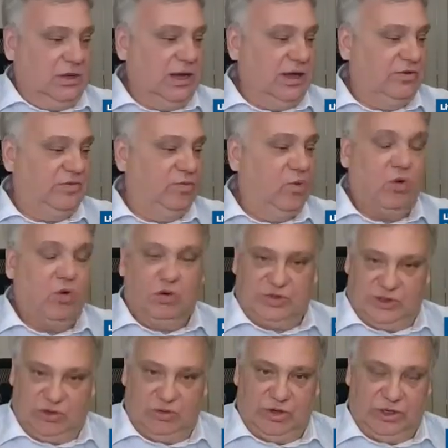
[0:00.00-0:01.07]
have more
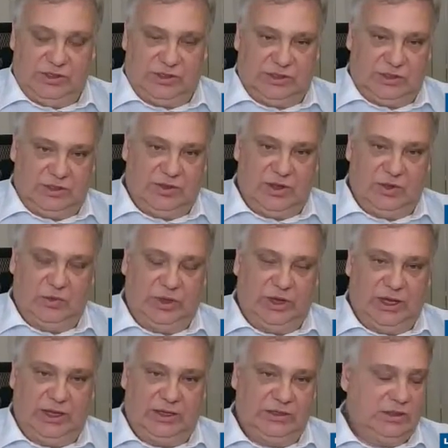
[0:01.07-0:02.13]
students than we
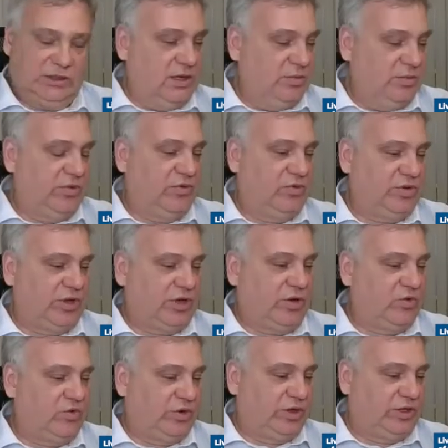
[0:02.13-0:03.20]
had before the
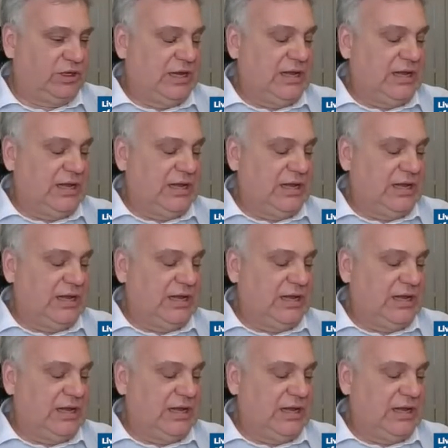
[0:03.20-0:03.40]
COVID.